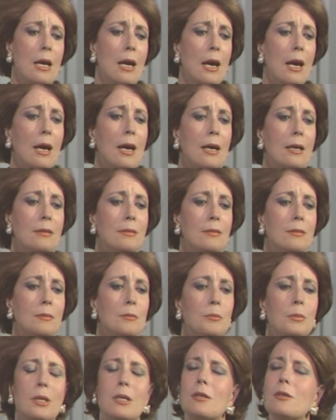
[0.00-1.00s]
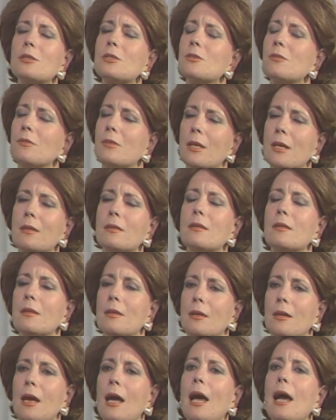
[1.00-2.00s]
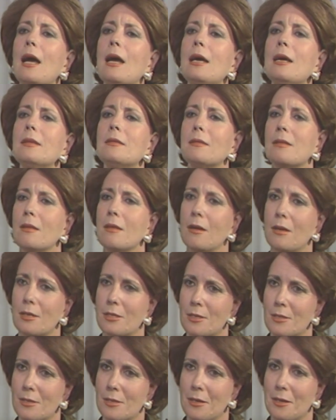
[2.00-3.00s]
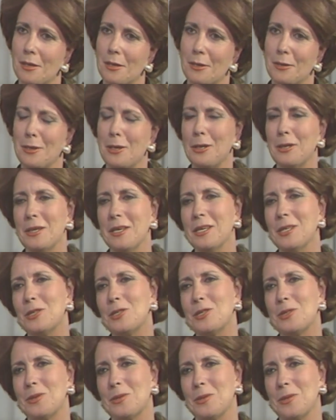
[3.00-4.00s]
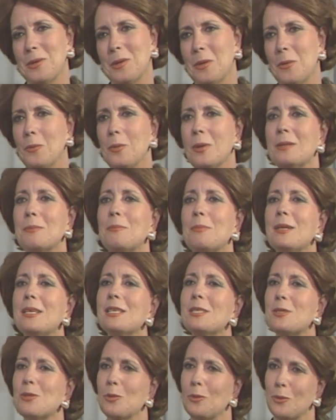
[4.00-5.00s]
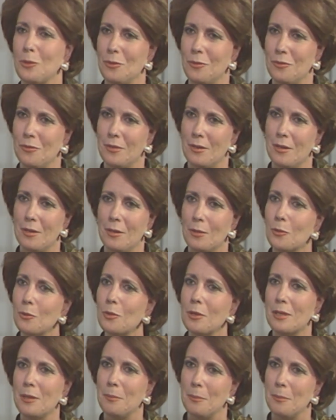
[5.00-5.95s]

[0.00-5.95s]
and because of that, at last, they reached what pleased all the